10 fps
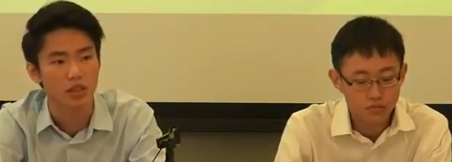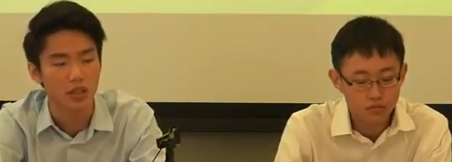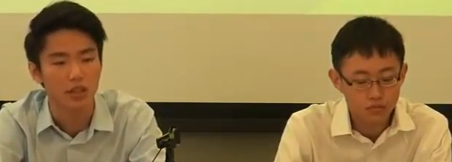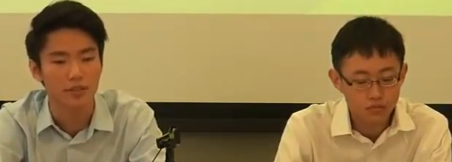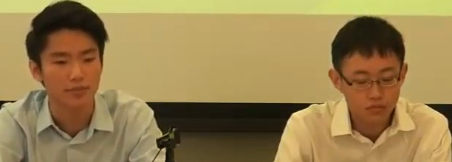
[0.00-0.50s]

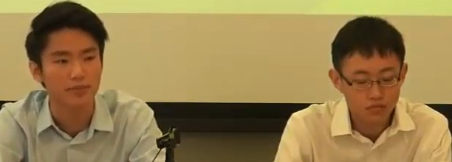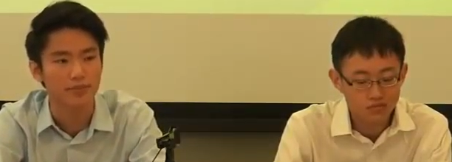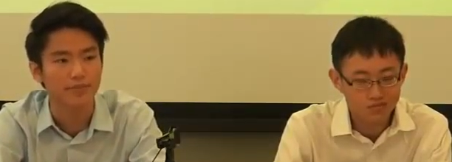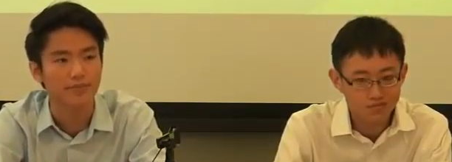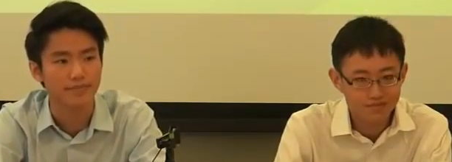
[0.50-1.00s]

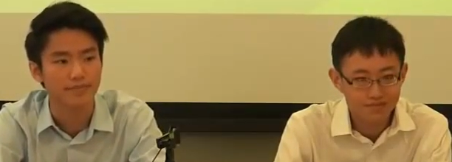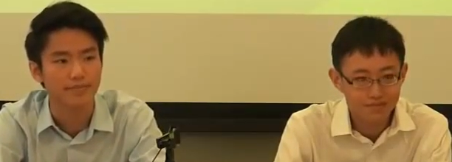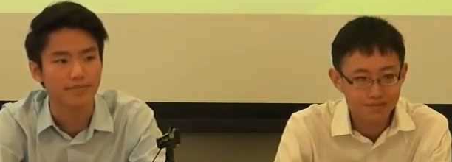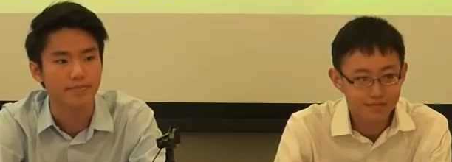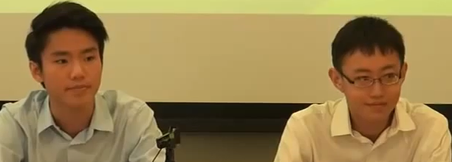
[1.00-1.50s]

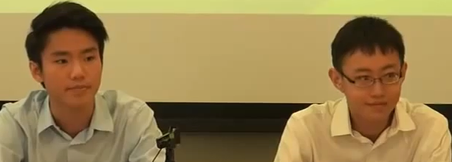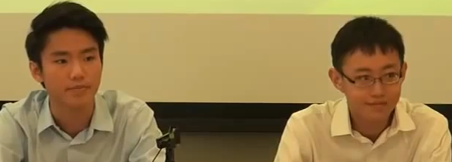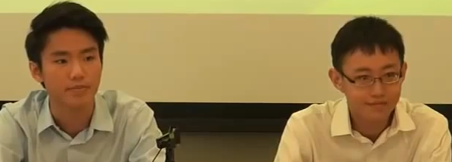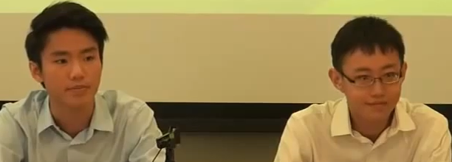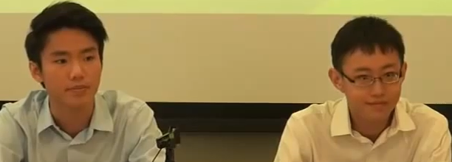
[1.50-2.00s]

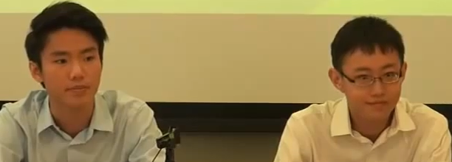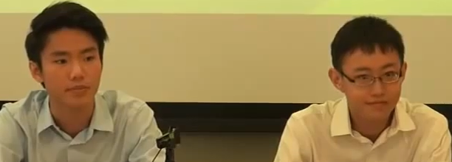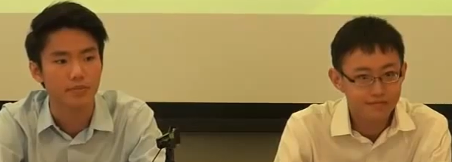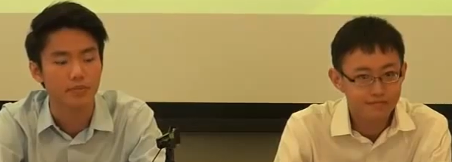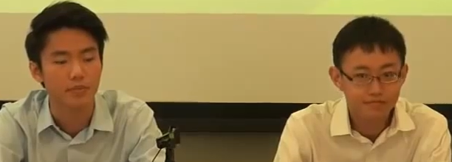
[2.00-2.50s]

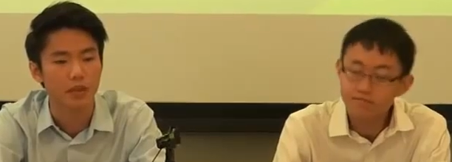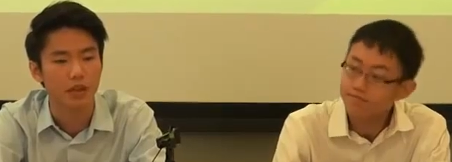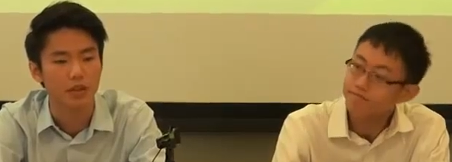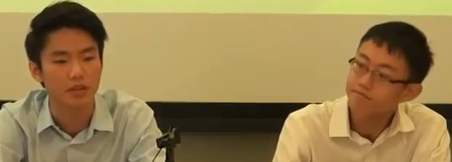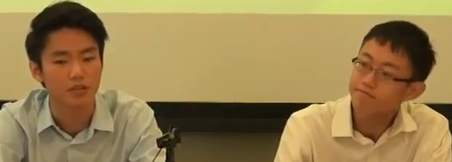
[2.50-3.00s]

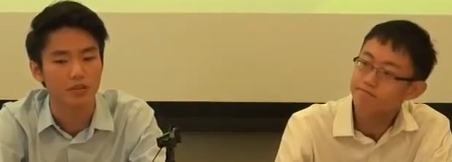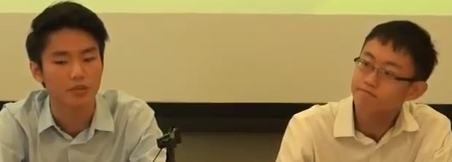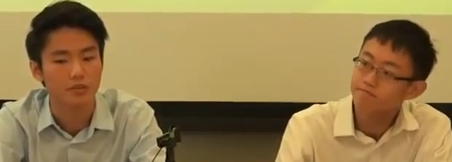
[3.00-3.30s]
(silence)